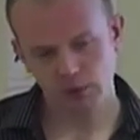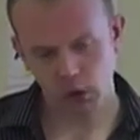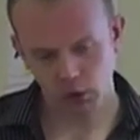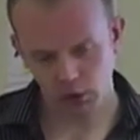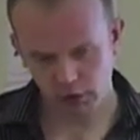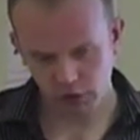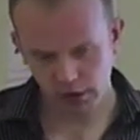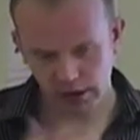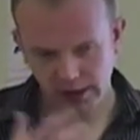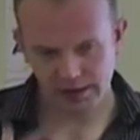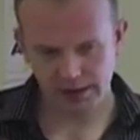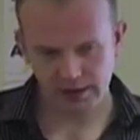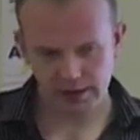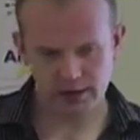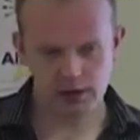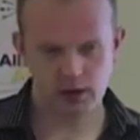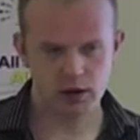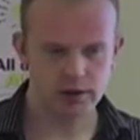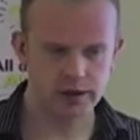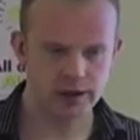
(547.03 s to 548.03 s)
or creating
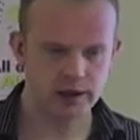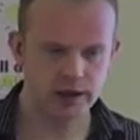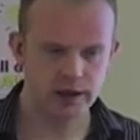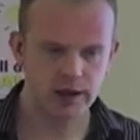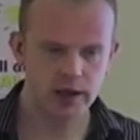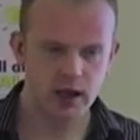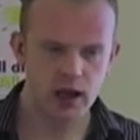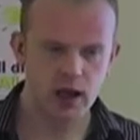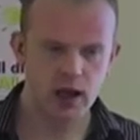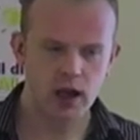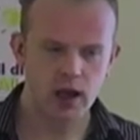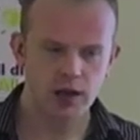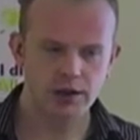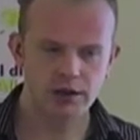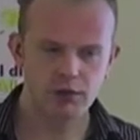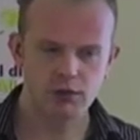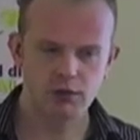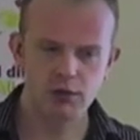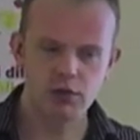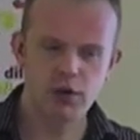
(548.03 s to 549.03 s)
this content
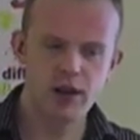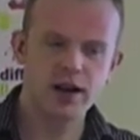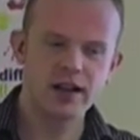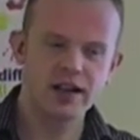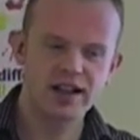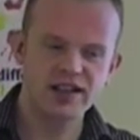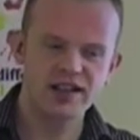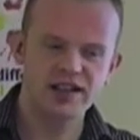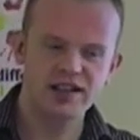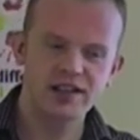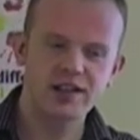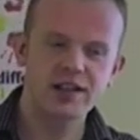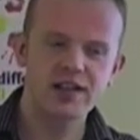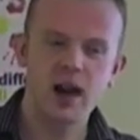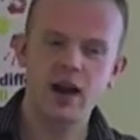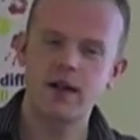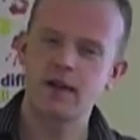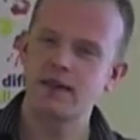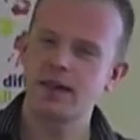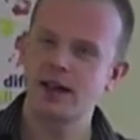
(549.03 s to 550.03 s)
to really
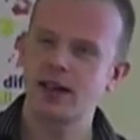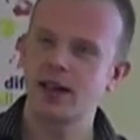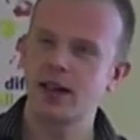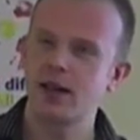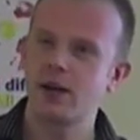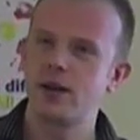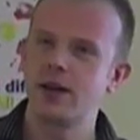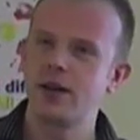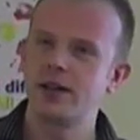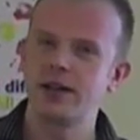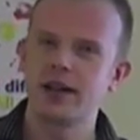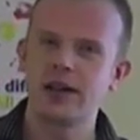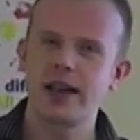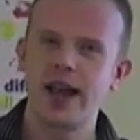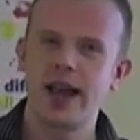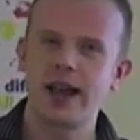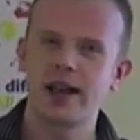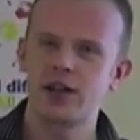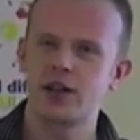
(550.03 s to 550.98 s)
stuff your keywords in there,